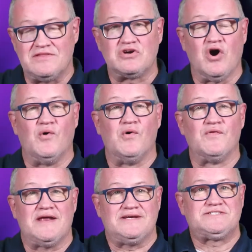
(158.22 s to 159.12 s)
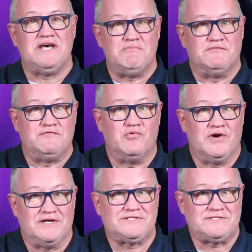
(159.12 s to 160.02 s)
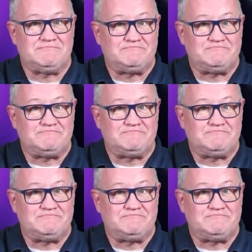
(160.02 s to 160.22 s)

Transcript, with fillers: the goal that is set before us.